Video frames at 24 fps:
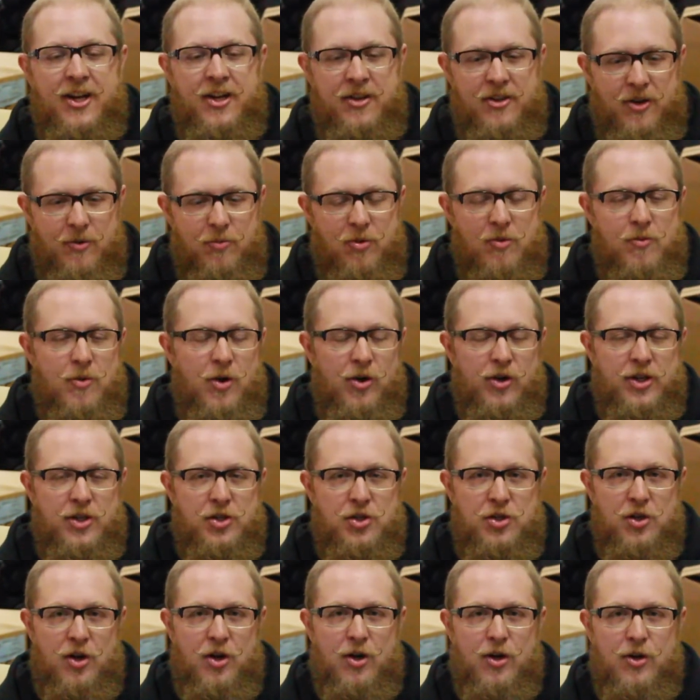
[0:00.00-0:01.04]
they're promoting
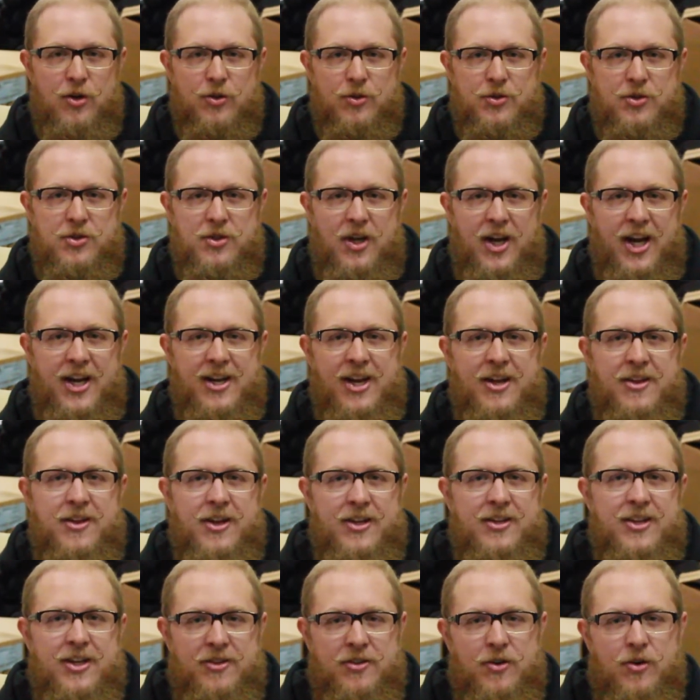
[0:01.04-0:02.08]
shows and they
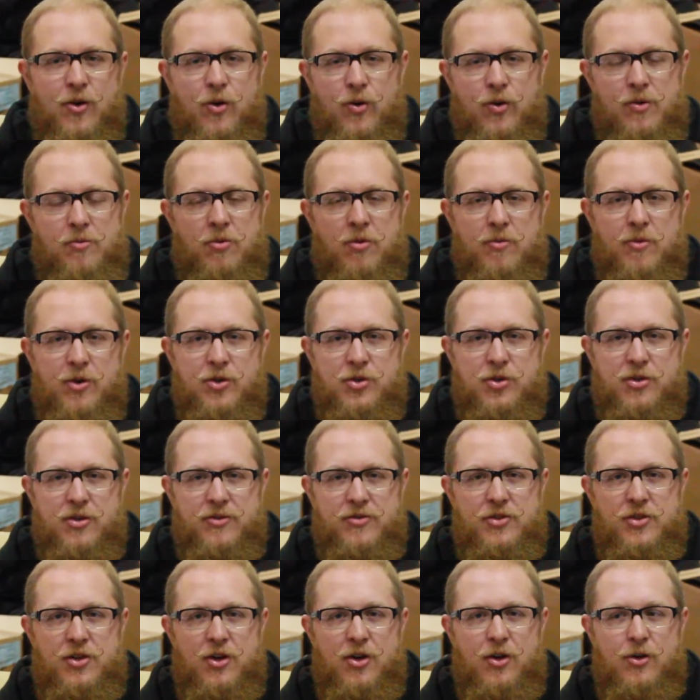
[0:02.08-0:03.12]
think that their only promotion of
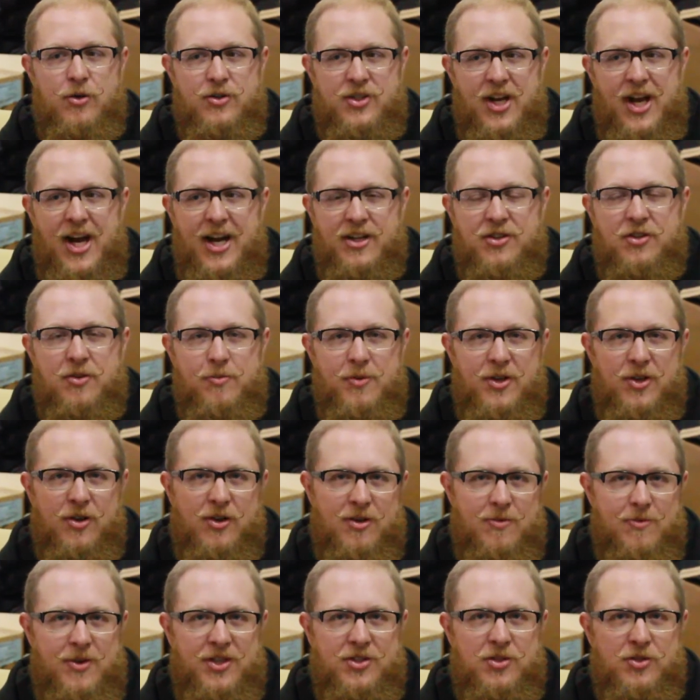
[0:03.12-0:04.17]
shows has to be
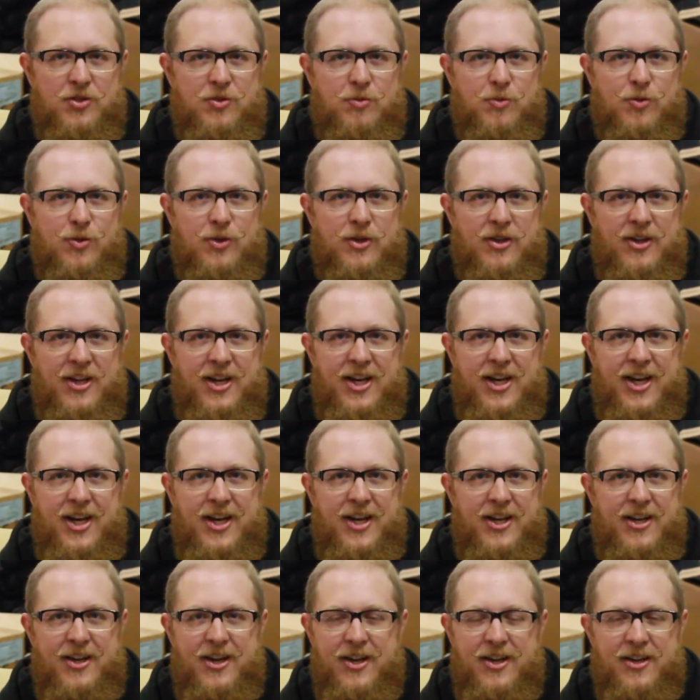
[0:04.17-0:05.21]
on a message board,
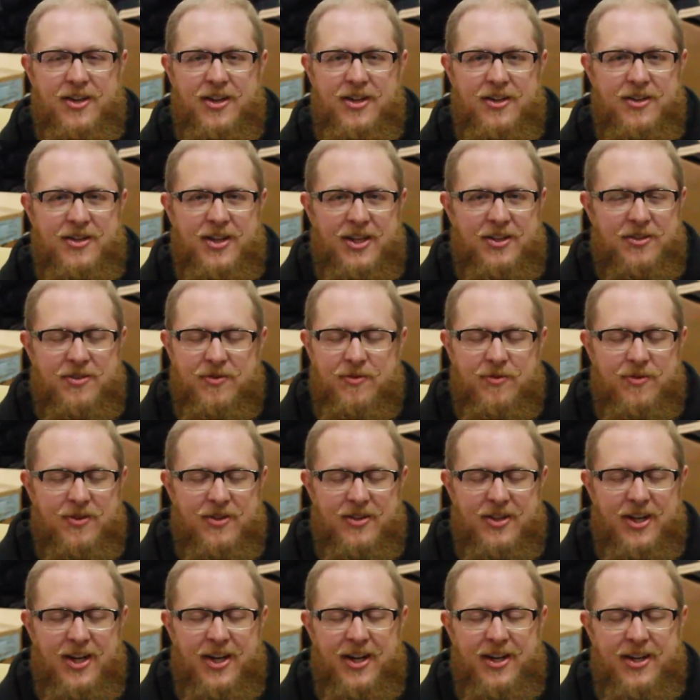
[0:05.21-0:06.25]
and that
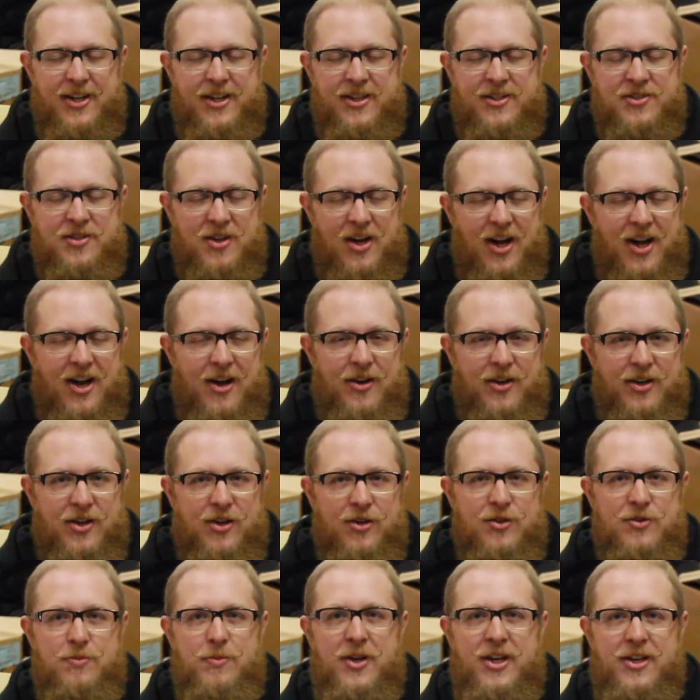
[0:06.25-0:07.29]
it's not how it
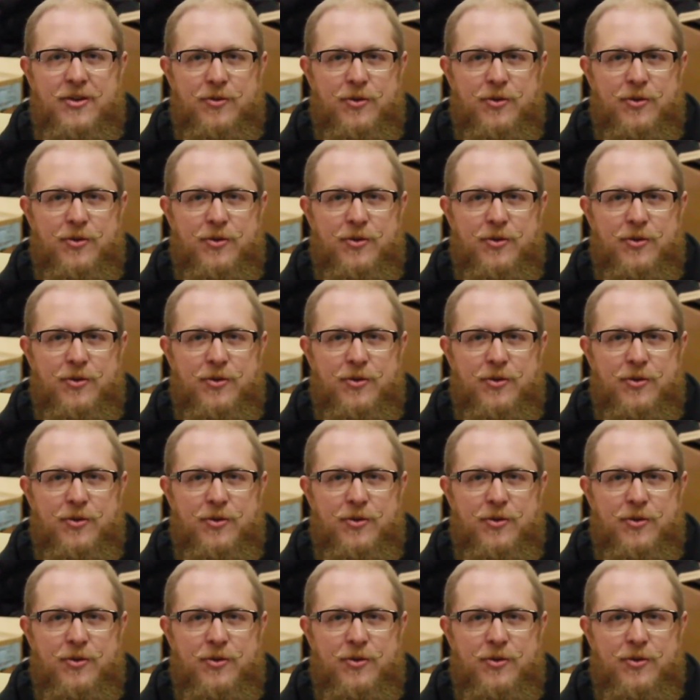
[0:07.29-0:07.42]
goes, man.